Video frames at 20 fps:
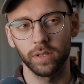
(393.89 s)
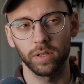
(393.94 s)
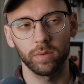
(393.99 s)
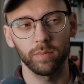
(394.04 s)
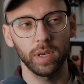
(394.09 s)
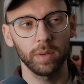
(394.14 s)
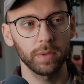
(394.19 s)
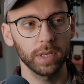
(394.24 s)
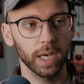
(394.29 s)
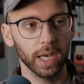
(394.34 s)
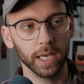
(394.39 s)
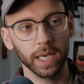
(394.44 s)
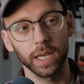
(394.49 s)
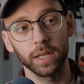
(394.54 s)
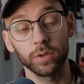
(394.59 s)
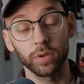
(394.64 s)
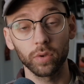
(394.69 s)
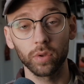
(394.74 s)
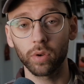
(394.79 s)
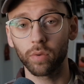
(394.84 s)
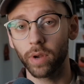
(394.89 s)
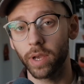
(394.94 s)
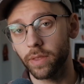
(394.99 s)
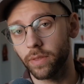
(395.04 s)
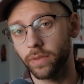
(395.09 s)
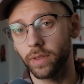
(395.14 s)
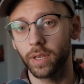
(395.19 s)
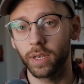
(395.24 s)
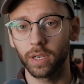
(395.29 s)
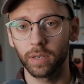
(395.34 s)
or maybe I get Do the Right
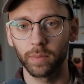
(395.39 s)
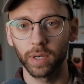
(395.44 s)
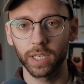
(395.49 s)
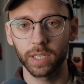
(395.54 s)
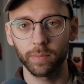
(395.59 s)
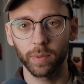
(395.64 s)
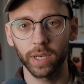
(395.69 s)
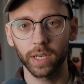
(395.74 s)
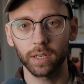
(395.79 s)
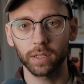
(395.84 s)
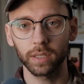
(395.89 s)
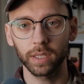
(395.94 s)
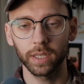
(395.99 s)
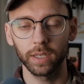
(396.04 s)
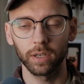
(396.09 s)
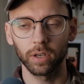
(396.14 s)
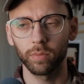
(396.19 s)
Thing by Spike Lee,